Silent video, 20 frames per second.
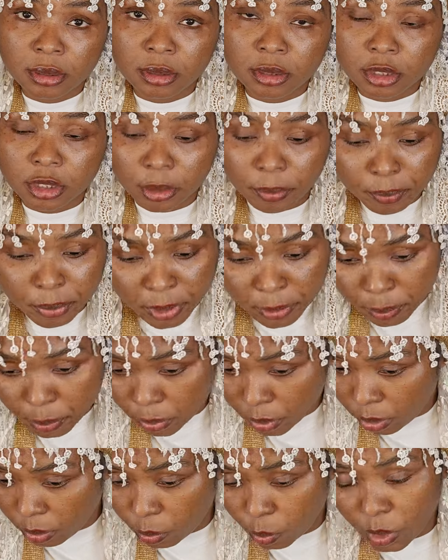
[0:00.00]
some
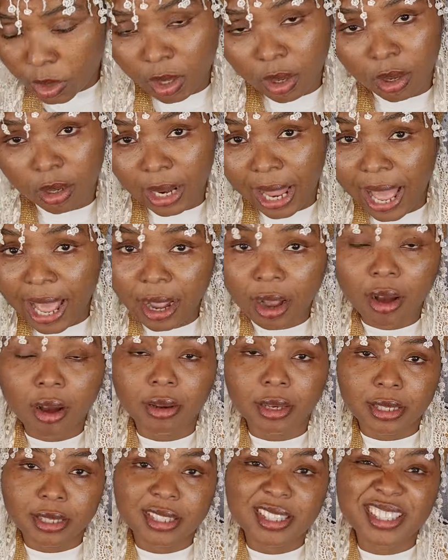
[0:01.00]
people we call i
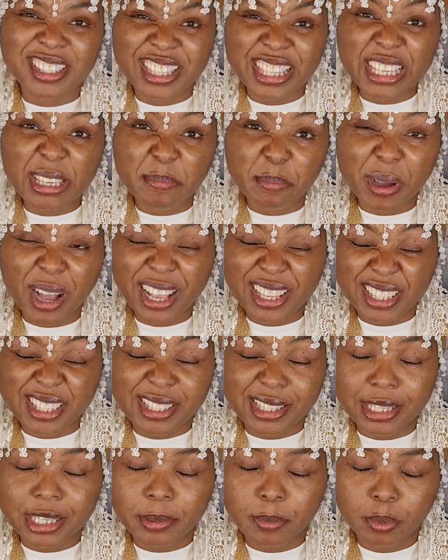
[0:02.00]
call it sleep
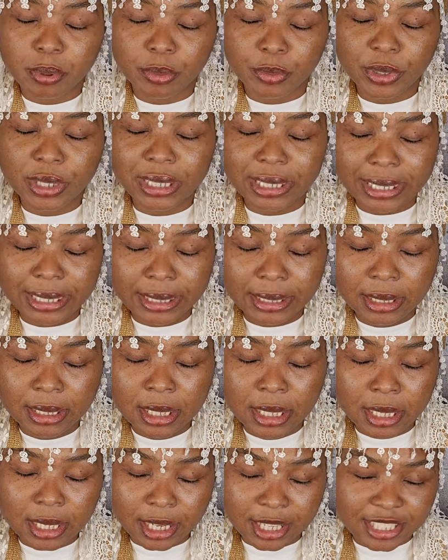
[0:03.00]
asleep really
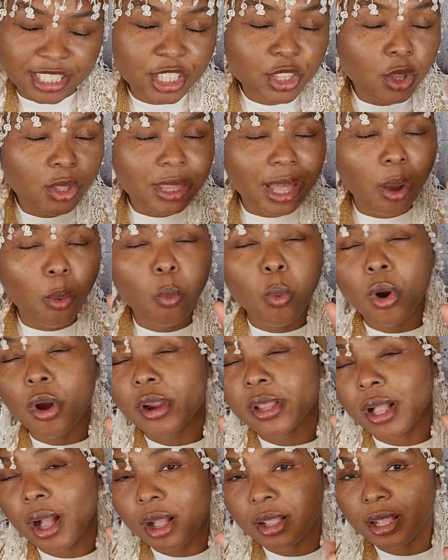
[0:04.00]
because you know that
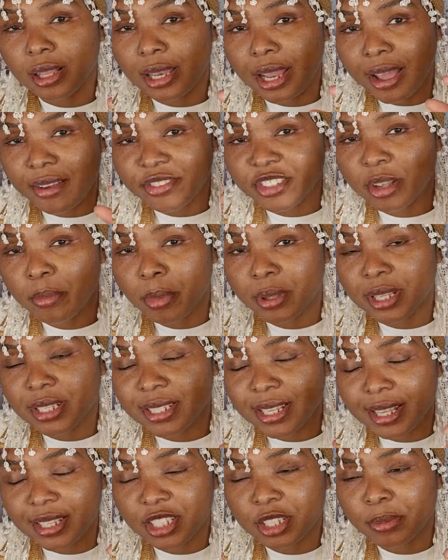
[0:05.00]
word unalive somebody
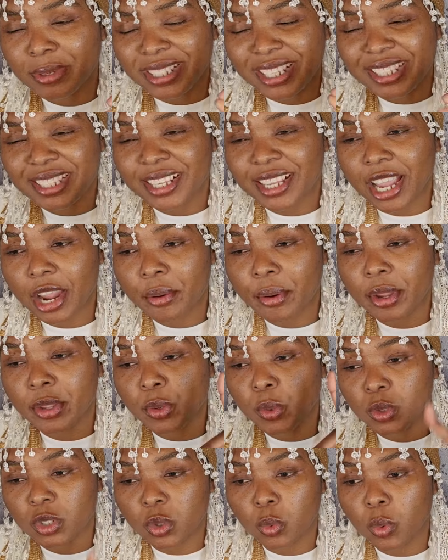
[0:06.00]
says to me sister kerry-ann
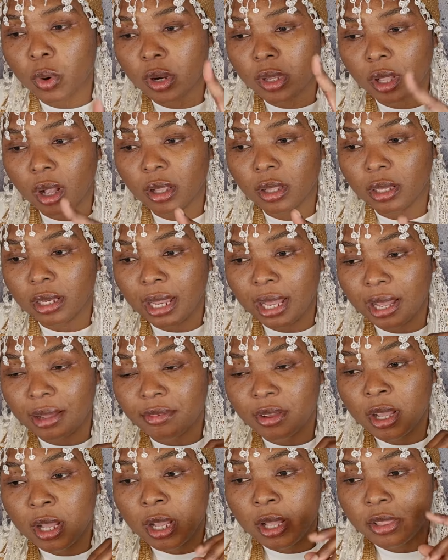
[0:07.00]
use the word unalive
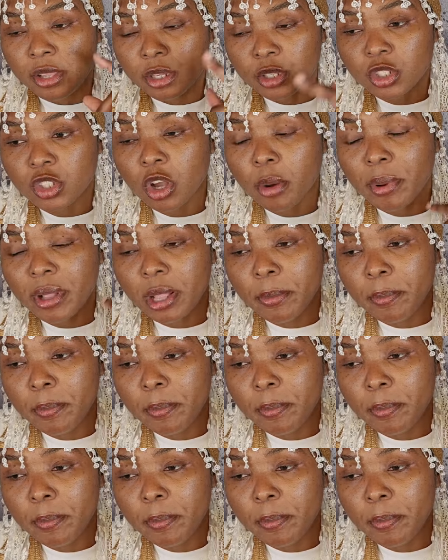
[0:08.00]
there's so many